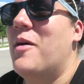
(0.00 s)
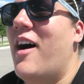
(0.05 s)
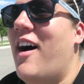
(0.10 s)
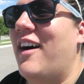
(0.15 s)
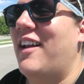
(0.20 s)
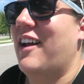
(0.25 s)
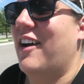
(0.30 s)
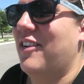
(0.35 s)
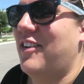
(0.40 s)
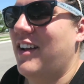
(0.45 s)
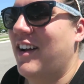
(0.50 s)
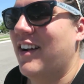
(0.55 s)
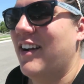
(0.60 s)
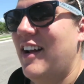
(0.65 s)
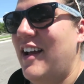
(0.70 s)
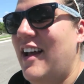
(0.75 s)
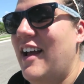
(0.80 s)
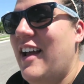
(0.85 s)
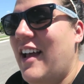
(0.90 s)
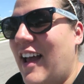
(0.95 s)
hot out here.
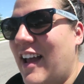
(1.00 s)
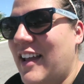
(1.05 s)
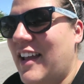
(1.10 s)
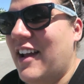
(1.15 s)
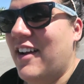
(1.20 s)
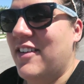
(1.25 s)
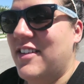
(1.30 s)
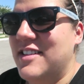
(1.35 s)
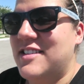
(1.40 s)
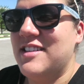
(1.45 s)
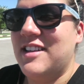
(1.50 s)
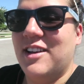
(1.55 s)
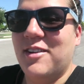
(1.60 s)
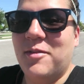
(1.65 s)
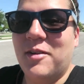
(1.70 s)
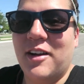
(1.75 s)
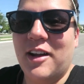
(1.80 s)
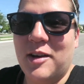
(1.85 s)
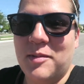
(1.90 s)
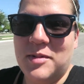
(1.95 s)
I guarantee you
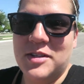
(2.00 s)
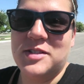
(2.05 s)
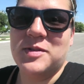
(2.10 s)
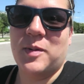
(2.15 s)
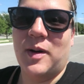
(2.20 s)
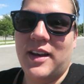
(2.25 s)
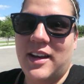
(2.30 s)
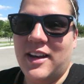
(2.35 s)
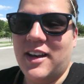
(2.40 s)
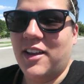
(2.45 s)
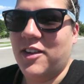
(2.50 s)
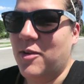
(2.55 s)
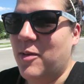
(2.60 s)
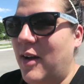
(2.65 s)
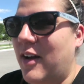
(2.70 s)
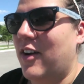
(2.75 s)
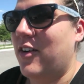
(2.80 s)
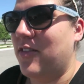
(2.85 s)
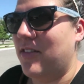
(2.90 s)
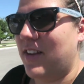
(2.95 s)
we're gonna be sweating on the
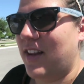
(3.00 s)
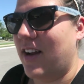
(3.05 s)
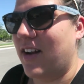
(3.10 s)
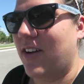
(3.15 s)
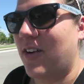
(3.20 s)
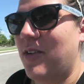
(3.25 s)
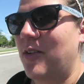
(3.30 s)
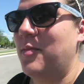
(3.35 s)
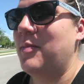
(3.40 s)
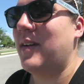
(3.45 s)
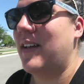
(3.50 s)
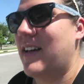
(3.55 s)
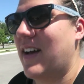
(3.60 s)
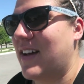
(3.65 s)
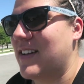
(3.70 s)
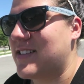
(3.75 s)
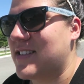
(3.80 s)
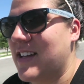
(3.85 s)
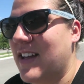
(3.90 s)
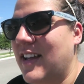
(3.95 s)
way over there. Oh my
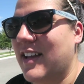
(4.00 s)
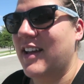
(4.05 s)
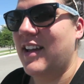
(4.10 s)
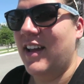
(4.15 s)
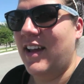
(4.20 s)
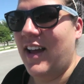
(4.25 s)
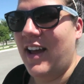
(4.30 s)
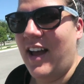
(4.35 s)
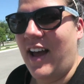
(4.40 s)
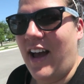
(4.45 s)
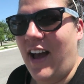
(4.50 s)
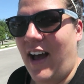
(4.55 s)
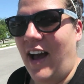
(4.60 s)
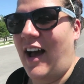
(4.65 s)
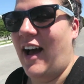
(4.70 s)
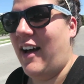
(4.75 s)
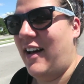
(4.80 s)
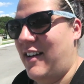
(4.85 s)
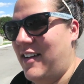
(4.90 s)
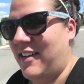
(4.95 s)
gosh, like
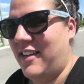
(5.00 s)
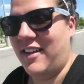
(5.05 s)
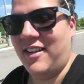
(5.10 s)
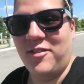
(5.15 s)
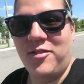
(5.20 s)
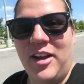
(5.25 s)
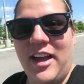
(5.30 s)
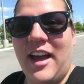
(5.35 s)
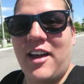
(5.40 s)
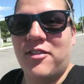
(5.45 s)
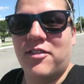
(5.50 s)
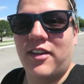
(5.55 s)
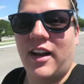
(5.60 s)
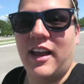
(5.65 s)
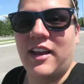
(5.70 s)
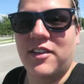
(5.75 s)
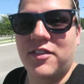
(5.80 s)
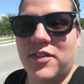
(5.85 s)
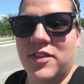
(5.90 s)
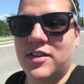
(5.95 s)
uh, we had
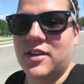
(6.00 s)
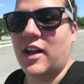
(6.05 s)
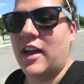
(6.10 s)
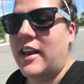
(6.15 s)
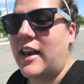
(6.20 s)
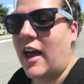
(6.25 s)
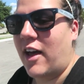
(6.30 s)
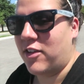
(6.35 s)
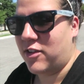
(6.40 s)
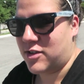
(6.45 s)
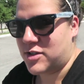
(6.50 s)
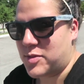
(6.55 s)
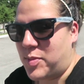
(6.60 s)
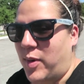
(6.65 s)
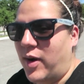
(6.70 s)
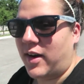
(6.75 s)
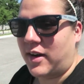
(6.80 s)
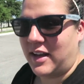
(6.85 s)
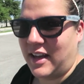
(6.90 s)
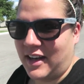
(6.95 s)
rain for, and now there's a
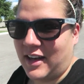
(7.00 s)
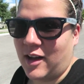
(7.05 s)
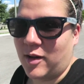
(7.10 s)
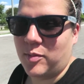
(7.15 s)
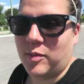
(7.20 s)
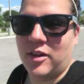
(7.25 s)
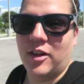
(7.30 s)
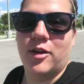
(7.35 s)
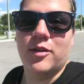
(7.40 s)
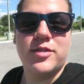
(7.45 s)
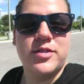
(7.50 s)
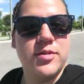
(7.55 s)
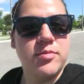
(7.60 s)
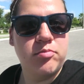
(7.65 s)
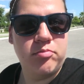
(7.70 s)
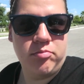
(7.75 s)
parking up close.